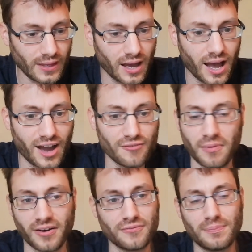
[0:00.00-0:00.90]

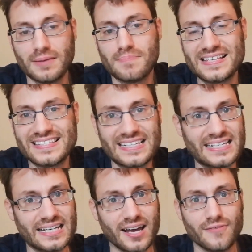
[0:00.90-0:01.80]
I've been
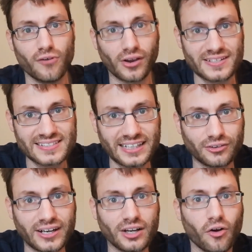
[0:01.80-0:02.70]
busy like
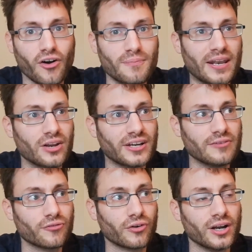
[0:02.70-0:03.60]
volunteering, or I've been looking
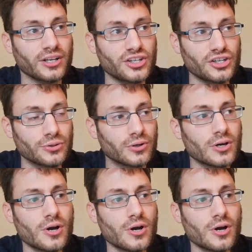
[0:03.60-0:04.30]
for a new